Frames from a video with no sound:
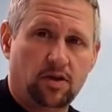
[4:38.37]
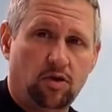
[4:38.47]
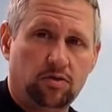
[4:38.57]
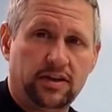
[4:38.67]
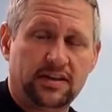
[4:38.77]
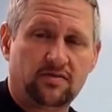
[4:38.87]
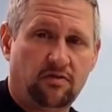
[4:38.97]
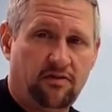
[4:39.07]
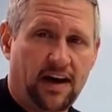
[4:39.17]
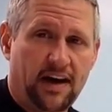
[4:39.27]
hold this for
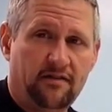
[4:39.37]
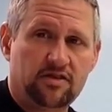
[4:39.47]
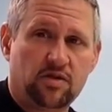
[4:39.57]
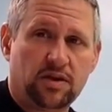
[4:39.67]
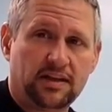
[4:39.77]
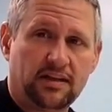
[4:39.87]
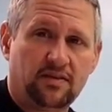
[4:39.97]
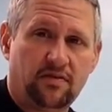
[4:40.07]
5 to at least